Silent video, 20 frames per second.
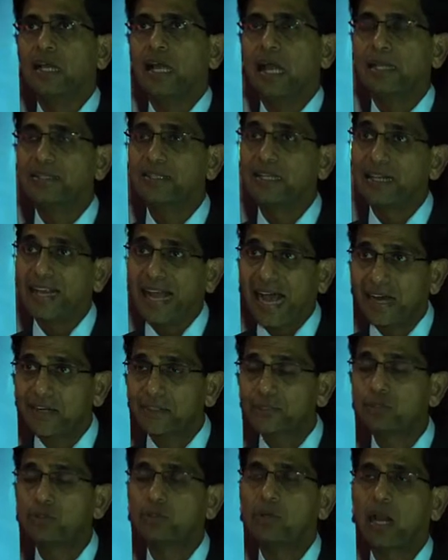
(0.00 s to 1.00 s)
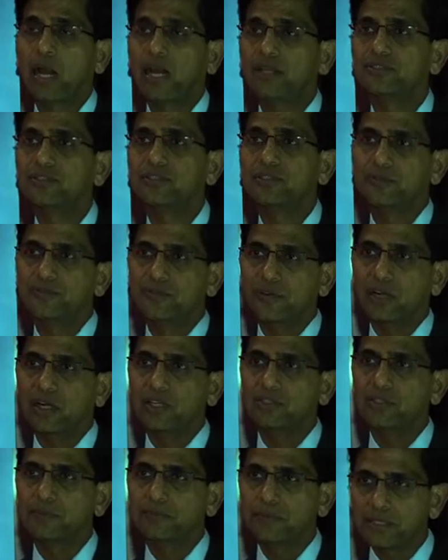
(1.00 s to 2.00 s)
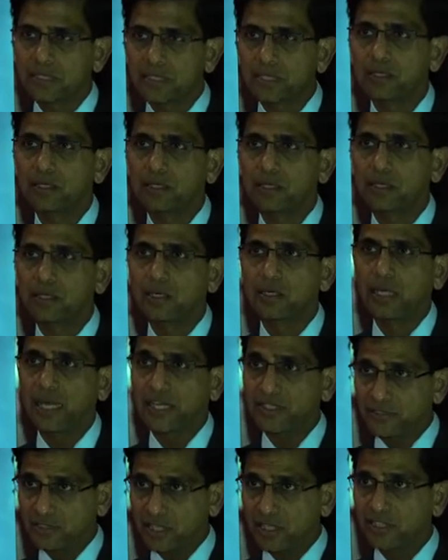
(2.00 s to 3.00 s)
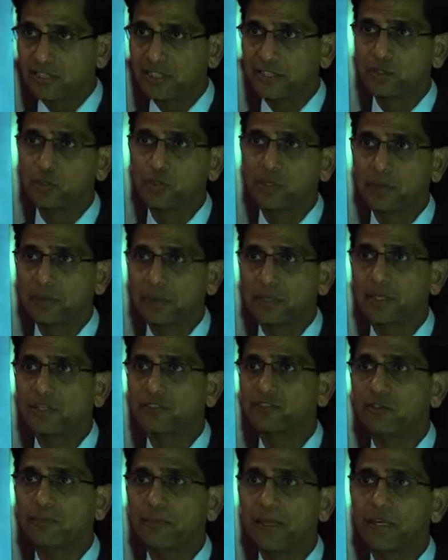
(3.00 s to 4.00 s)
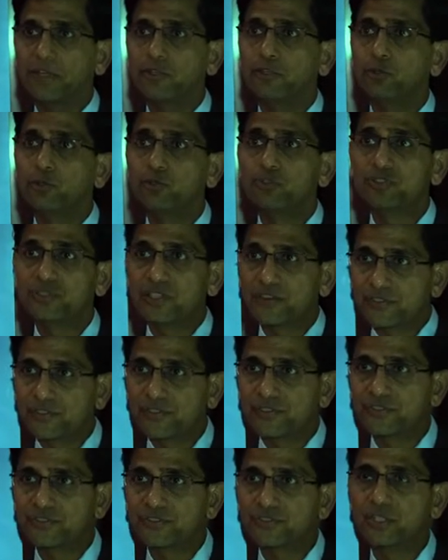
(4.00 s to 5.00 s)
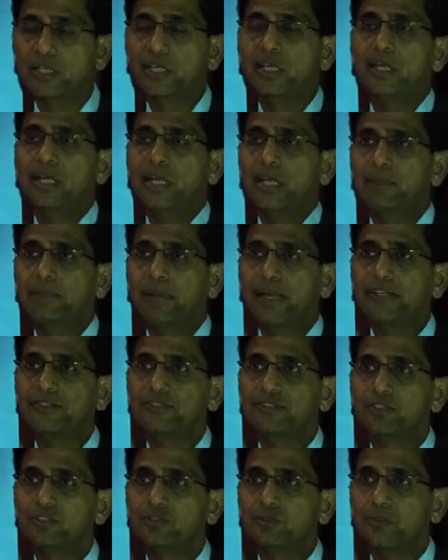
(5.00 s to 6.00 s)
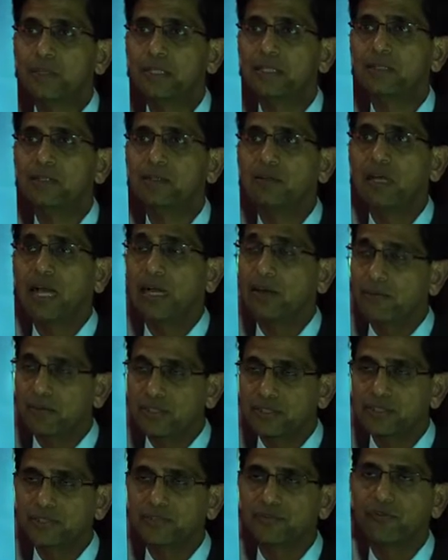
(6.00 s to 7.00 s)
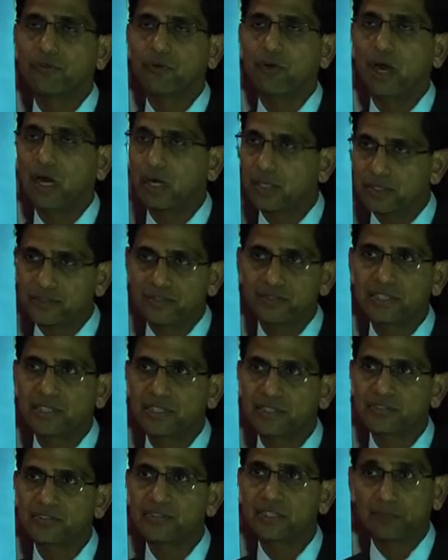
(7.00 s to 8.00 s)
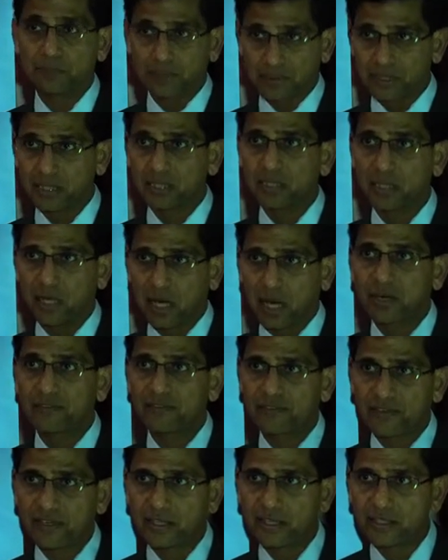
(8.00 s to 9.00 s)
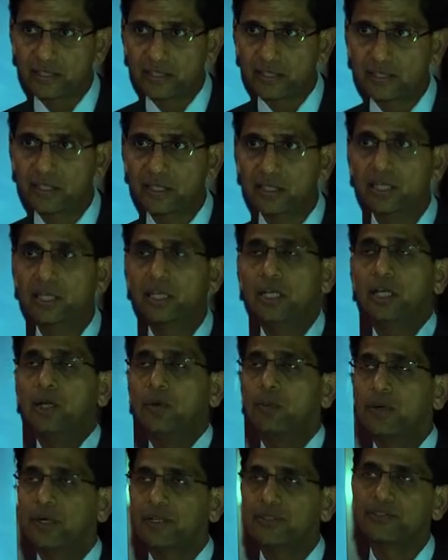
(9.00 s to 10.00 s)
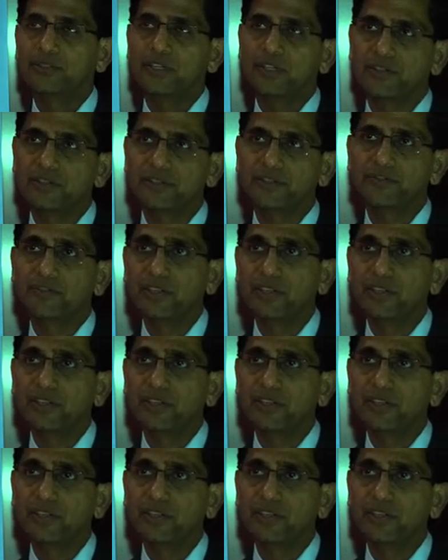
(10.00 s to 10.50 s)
And the latter two classes of drugs, in particular SGLT2 inhibitors, have made a huge difference in patients at risk for heart disease, in particular heart failure, whereas there is